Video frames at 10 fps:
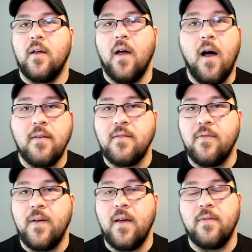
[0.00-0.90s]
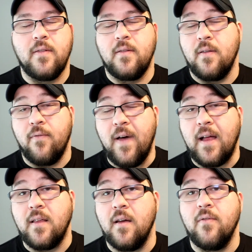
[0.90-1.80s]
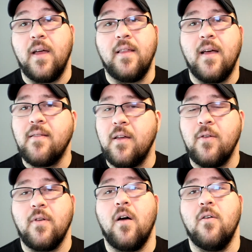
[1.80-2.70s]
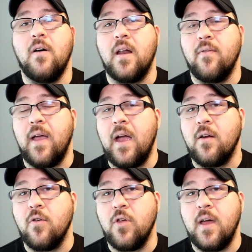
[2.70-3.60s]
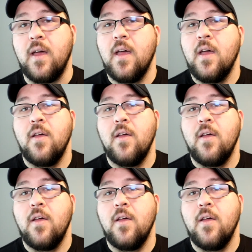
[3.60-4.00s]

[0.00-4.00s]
cost effective, it doesn't use a whole lot of energy.